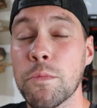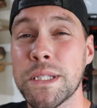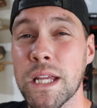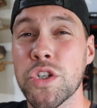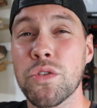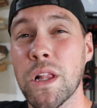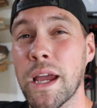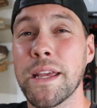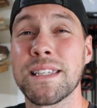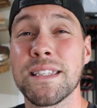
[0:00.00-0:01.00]
so potential
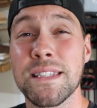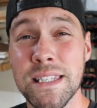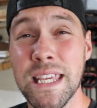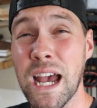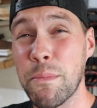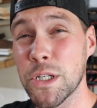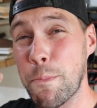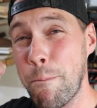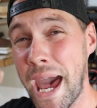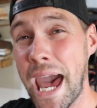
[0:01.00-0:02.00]
clients can see how
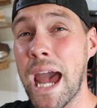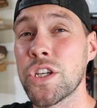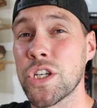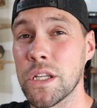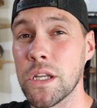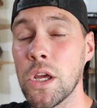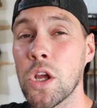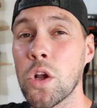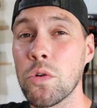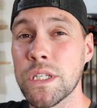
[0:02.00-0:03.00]
much passion
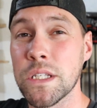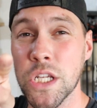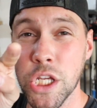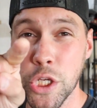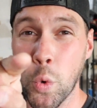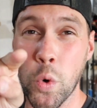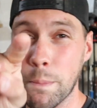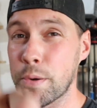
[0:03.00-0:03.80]
goes into your